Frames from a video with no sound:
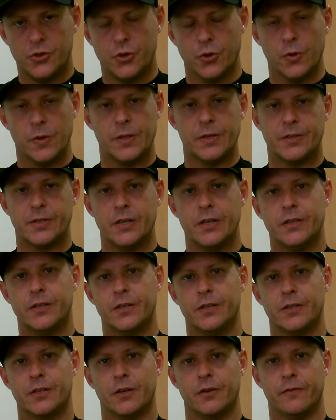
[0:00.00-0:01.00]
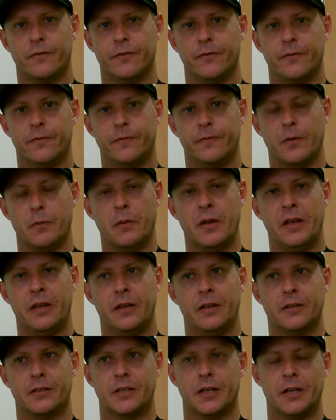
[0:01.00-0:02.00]
during the season, so for me
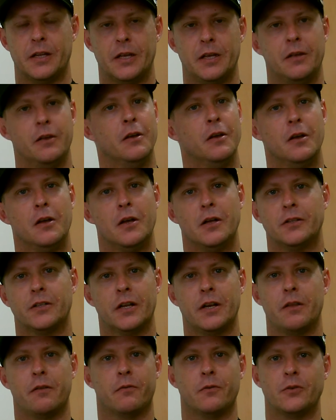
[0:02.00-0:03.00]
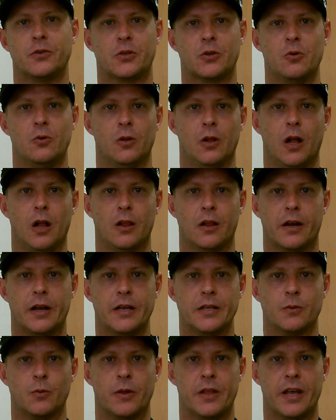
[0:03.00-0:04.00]
it's only through school
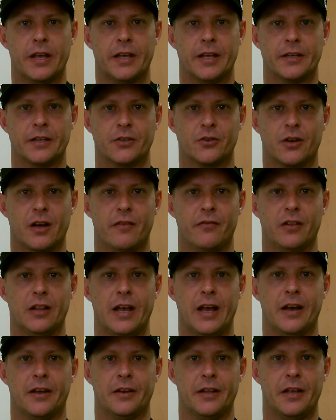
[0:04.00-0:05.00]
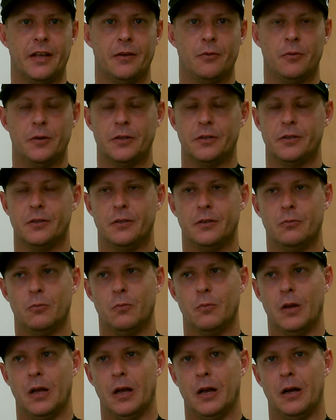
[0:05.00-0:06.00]
holidays where they get to travel out here with,
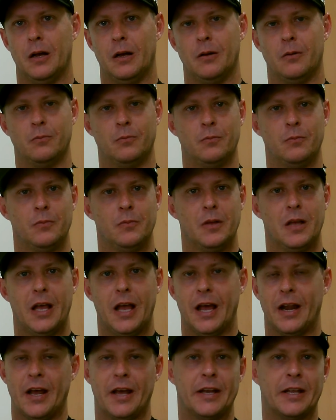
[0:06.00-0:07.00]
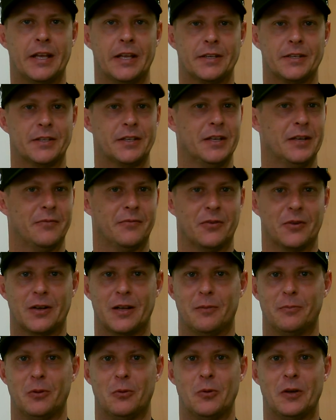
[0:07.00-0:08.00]
and I only get to see them for a
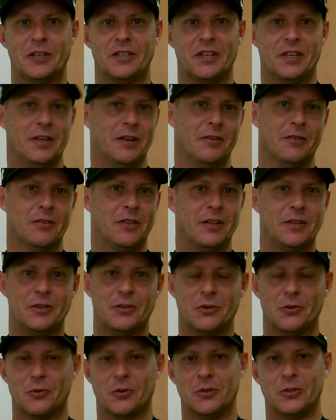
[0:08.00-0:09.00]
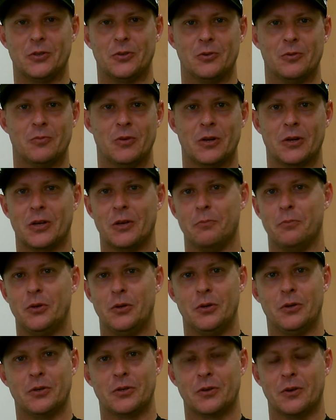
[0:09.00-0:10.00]
couple of weeks a year, and then you're talking to them on a
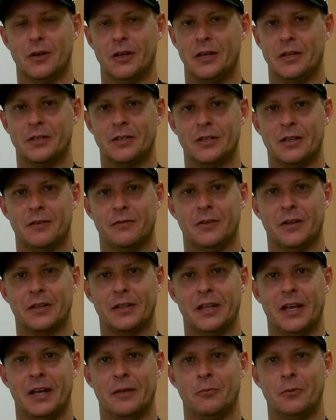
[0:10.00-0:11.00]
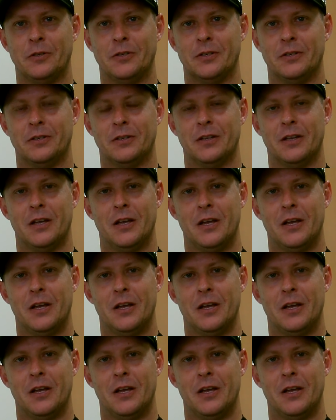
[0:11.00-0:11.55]
computer screen and stuff like that, which is,